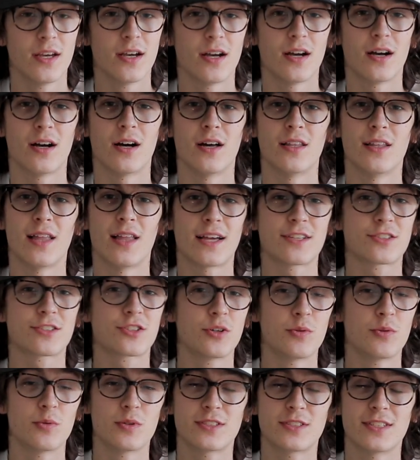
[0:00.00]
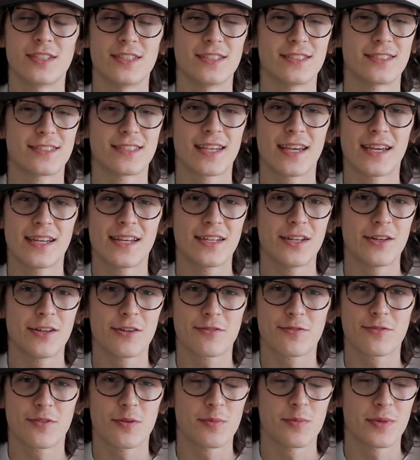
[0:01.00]
Last year was an insane year
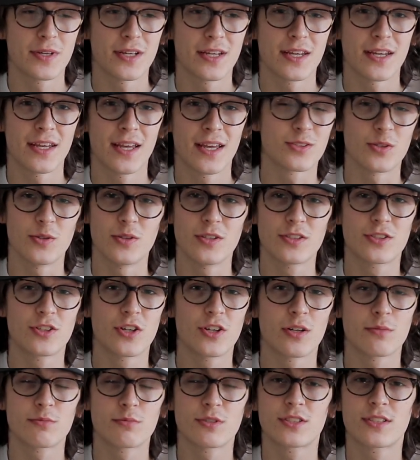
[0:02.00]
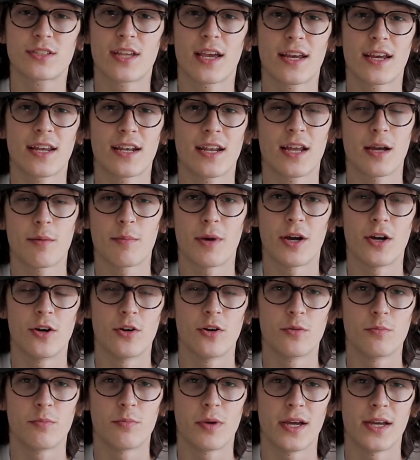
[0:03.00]
for me, so this year I'm just taking it at my
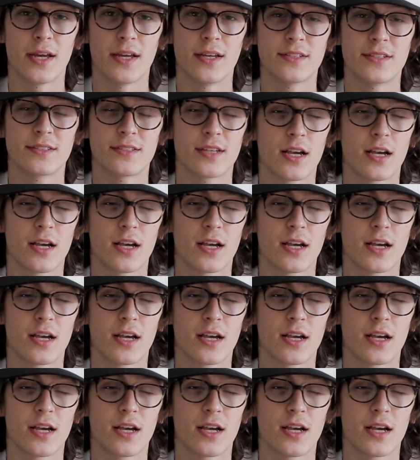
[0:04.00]
own pace.